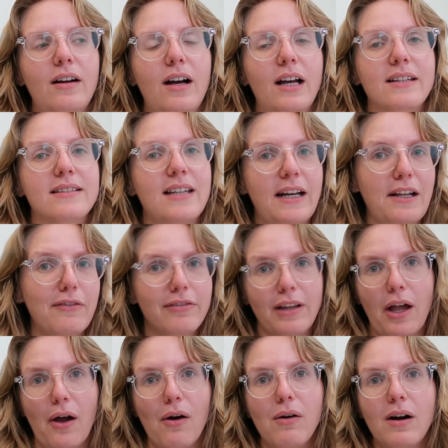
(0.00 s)
a steady
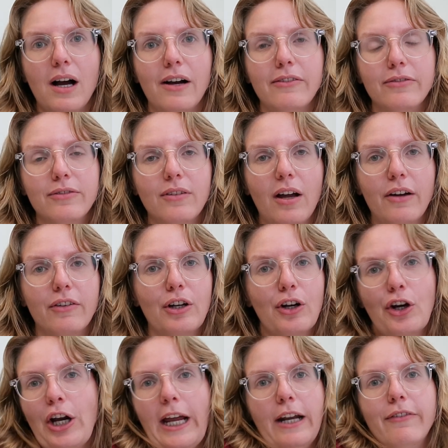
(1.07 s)
flow of a
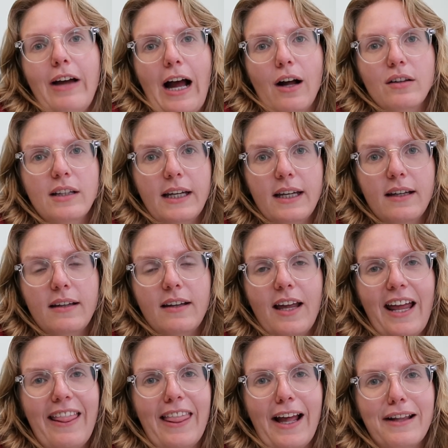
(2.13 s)
creative outlet, and